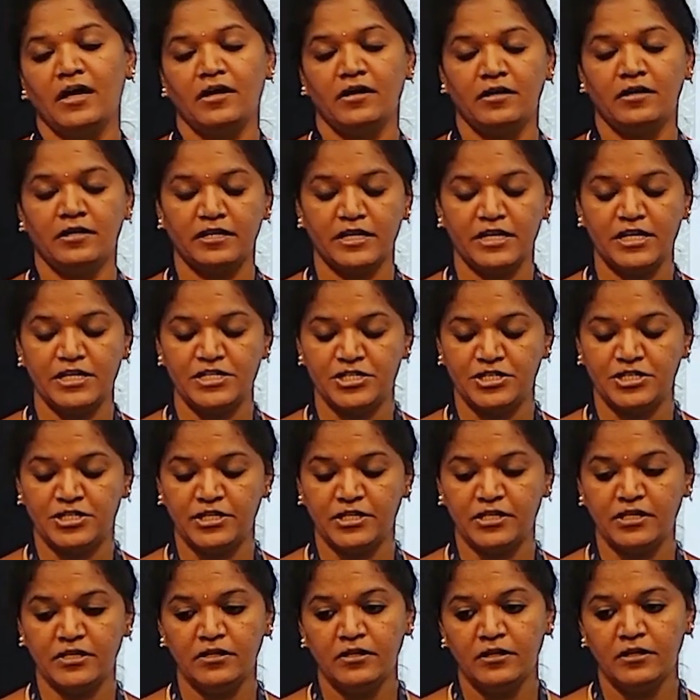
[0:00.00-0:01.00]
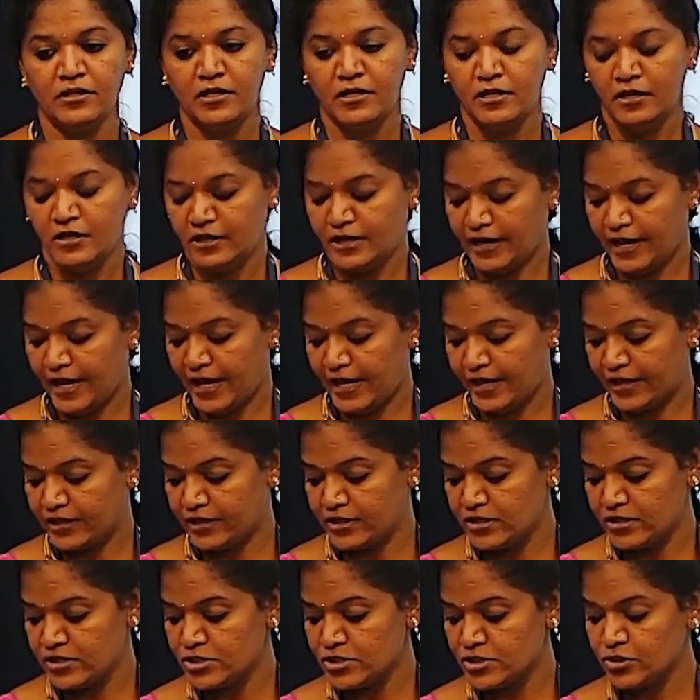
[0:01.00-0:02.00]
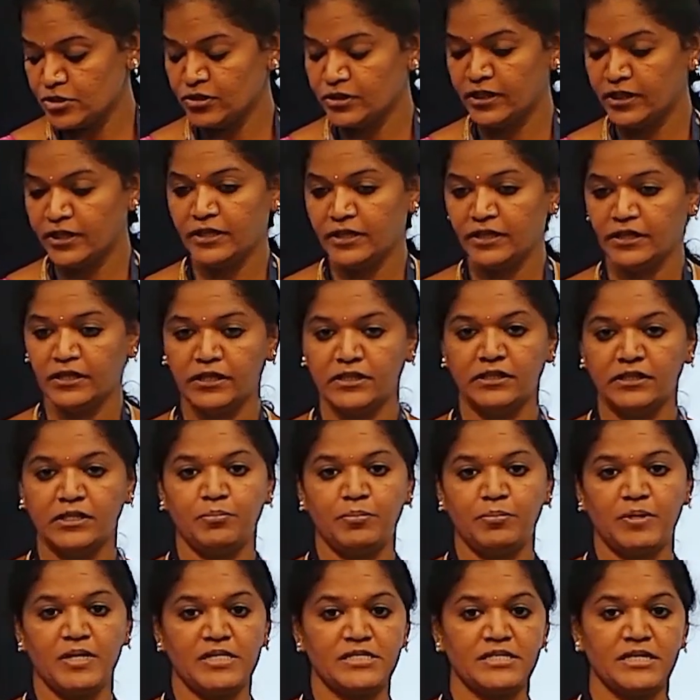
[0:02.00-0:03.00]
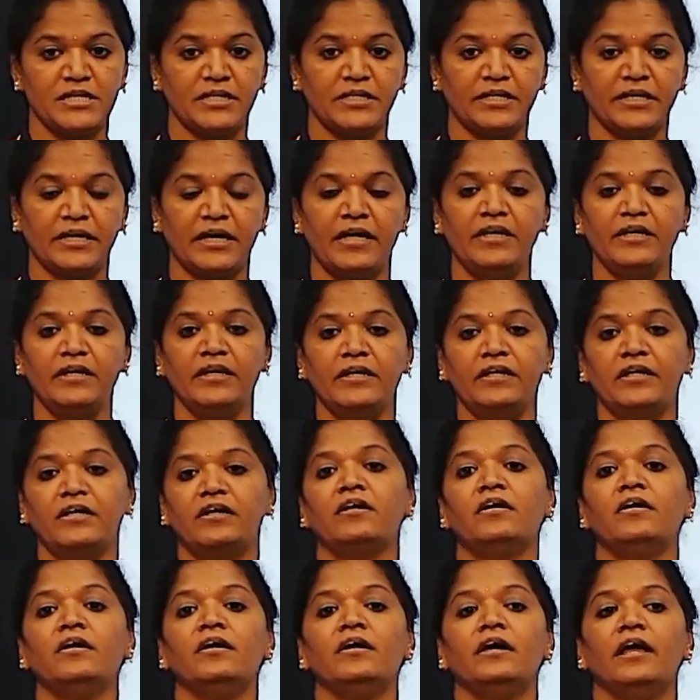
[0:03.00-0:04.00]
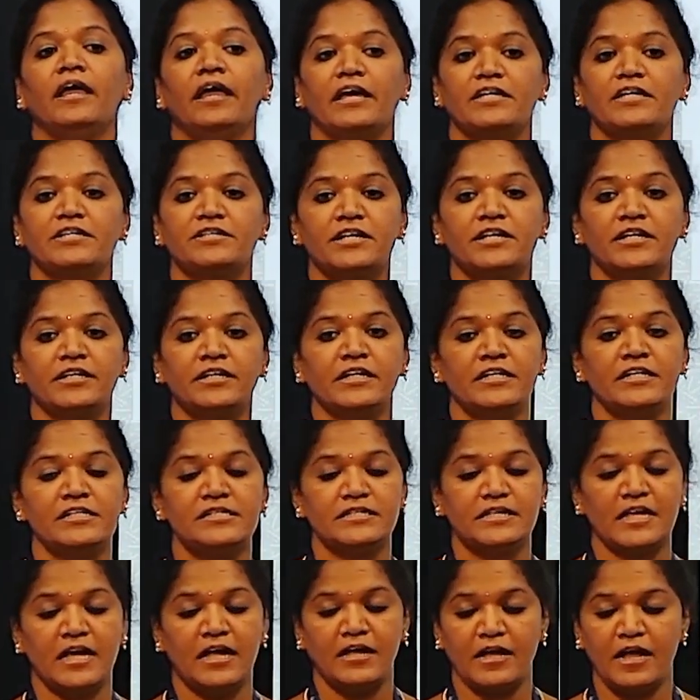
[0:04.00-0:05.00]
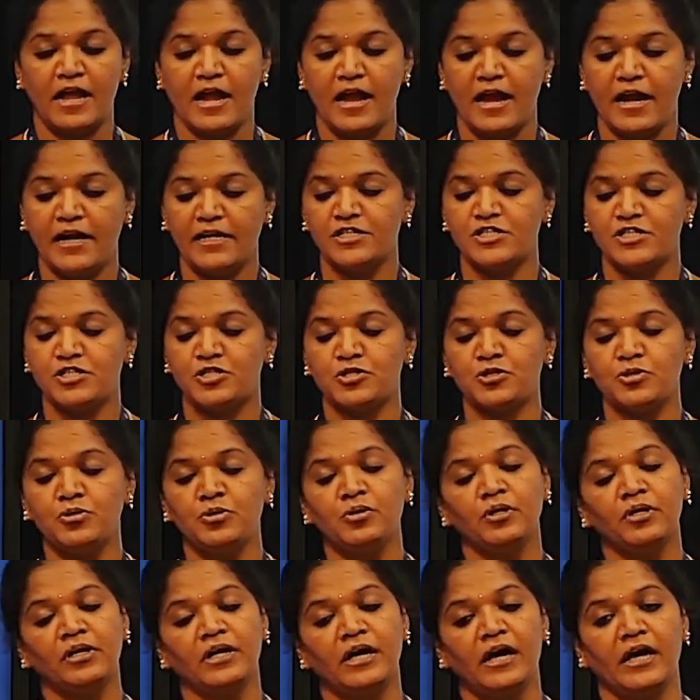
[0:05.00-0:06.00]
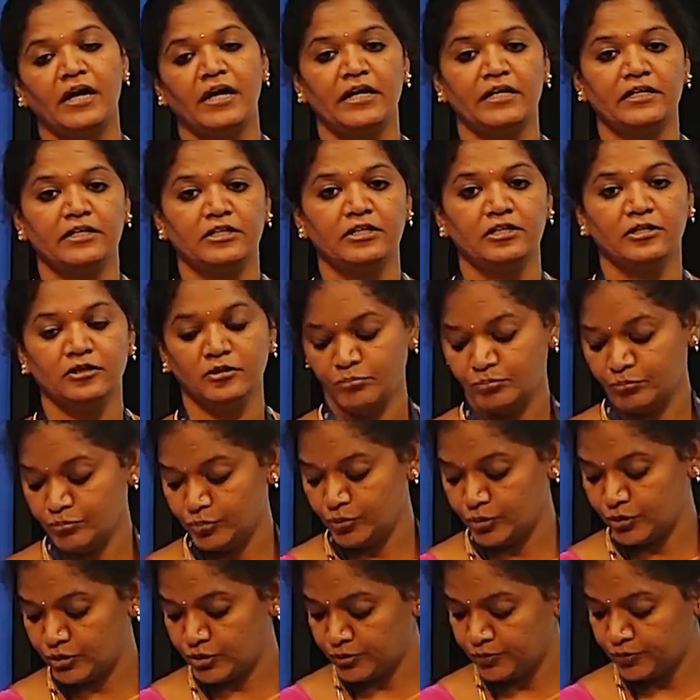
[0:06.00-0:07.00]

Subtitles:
reach the rack, so that the person can extend his hands to collect the book.